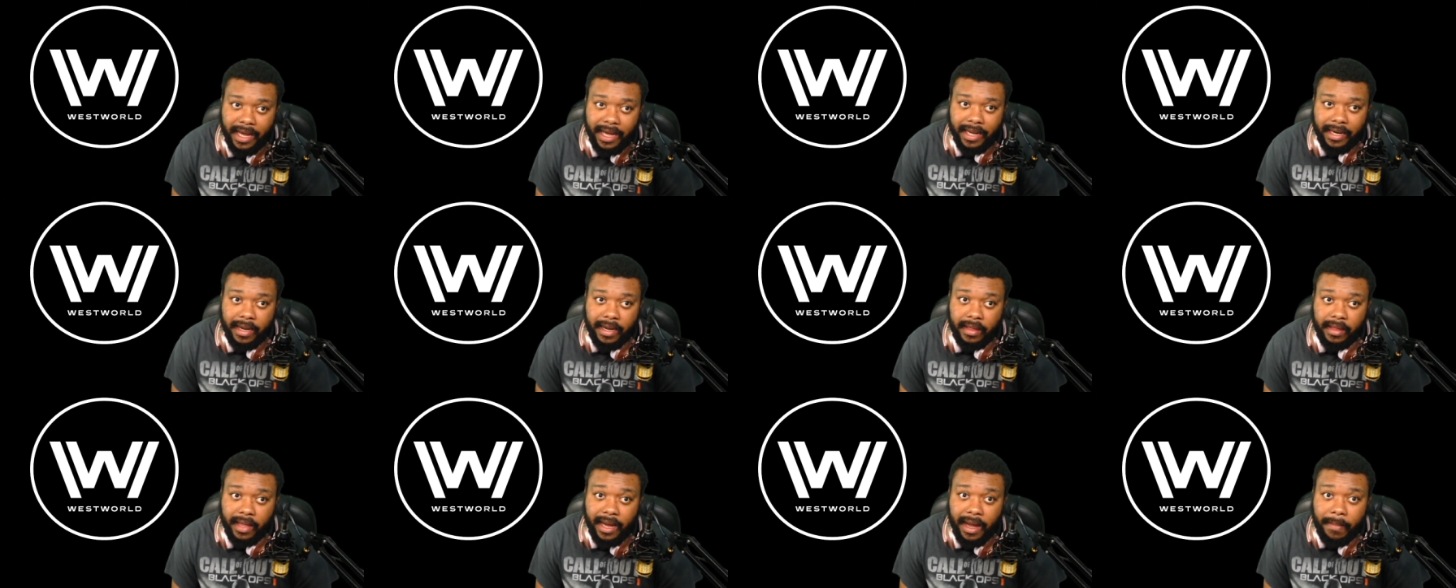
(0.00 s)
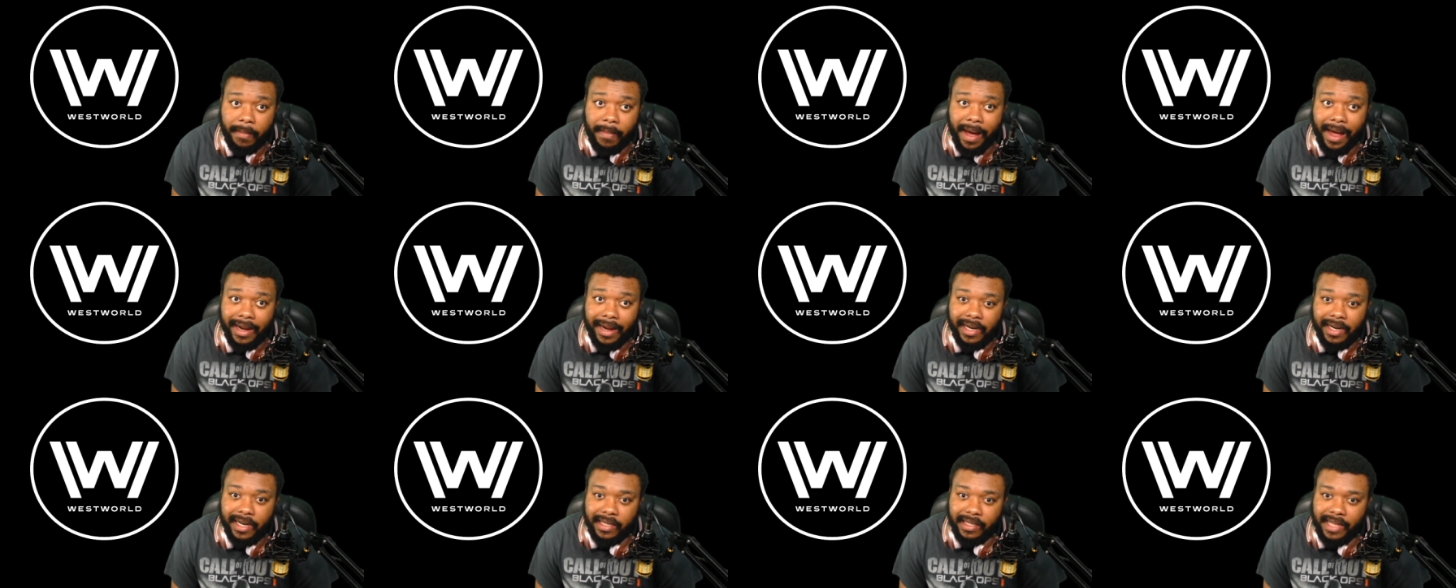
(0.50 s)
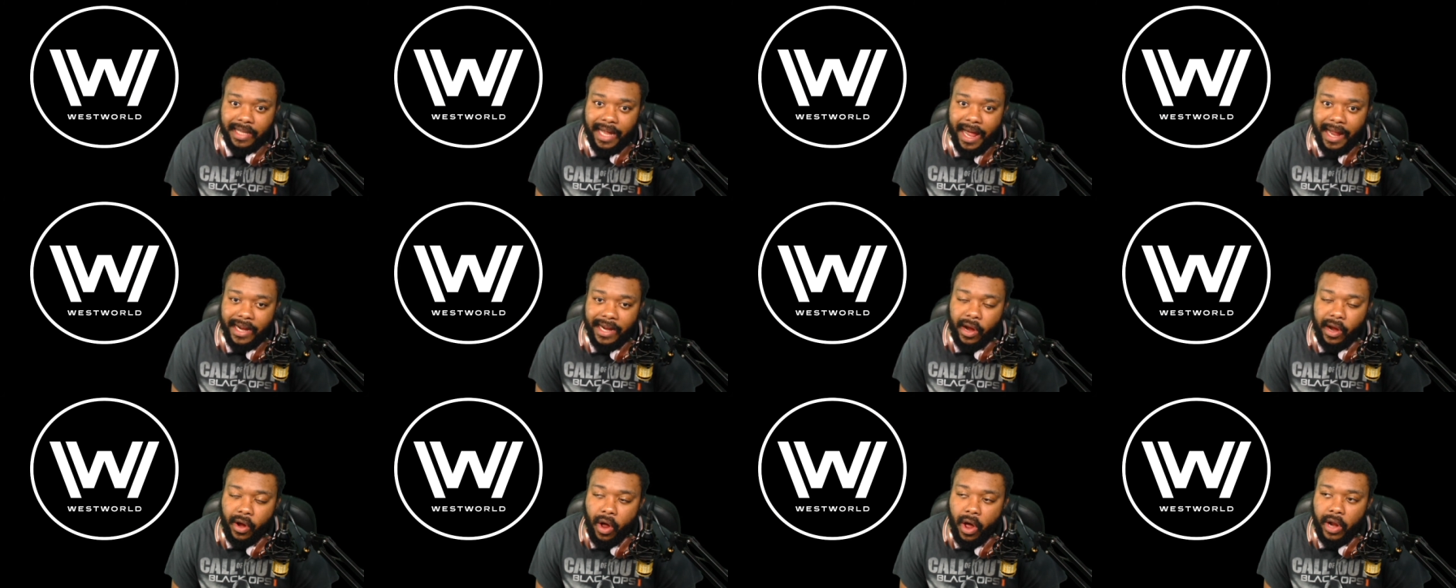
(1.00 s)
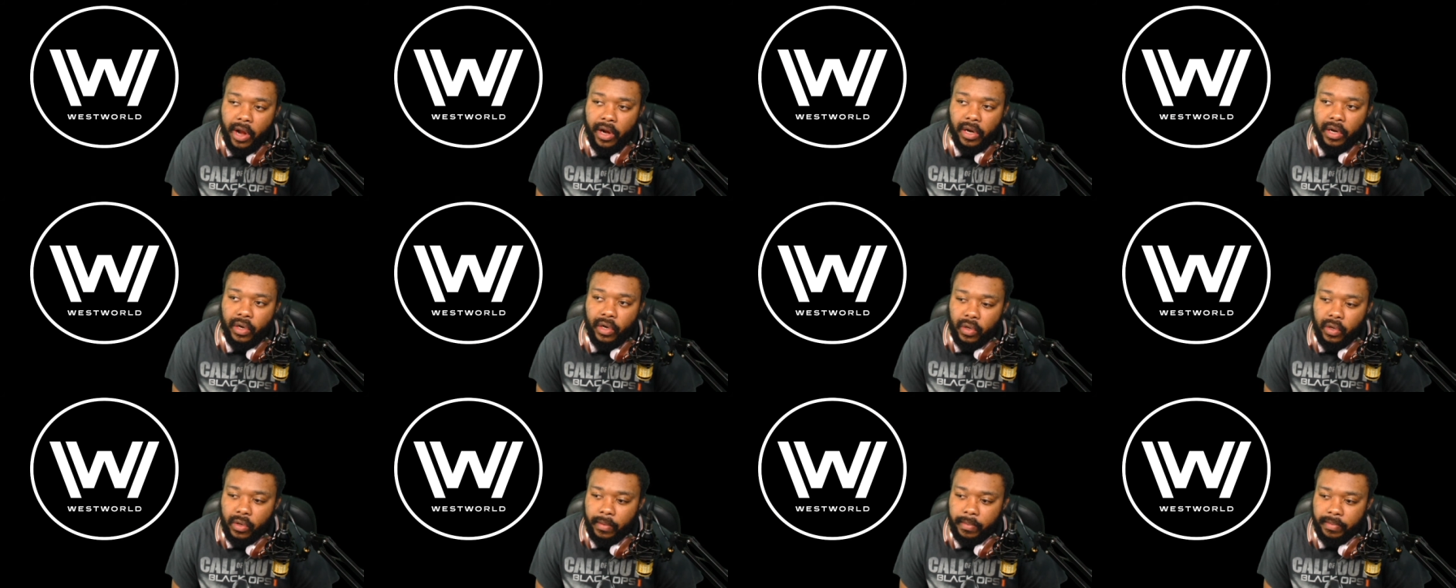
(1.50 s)
the thing about it is that they're on a
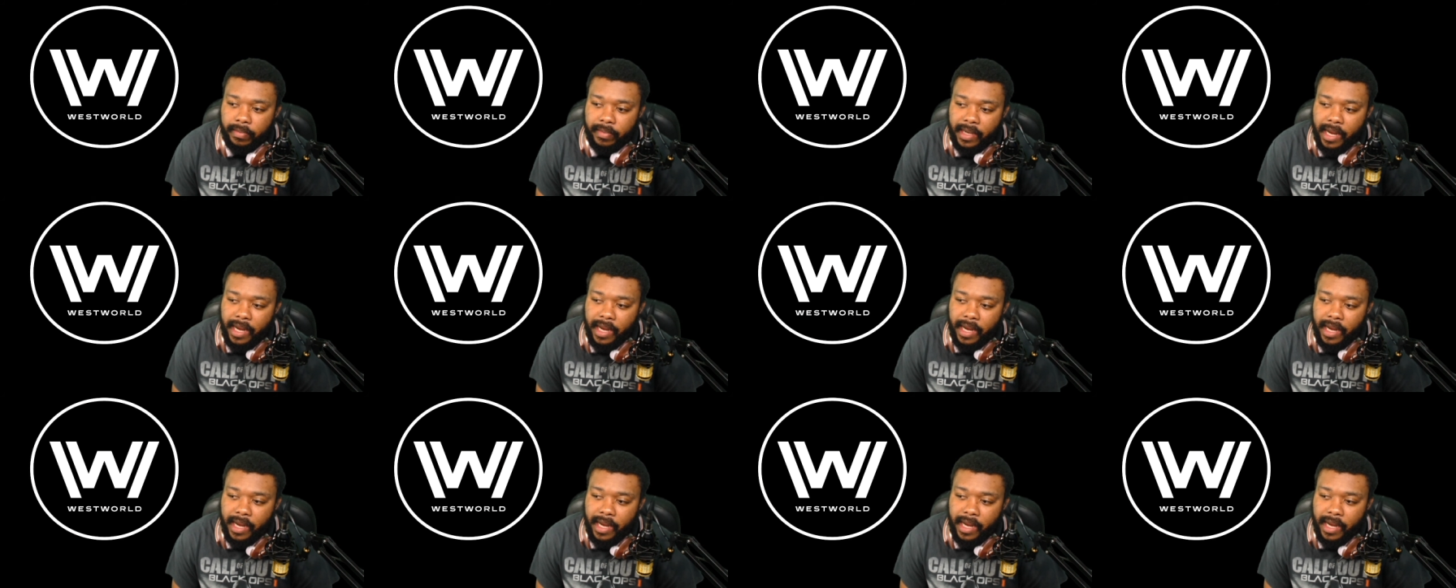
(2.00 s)
loop.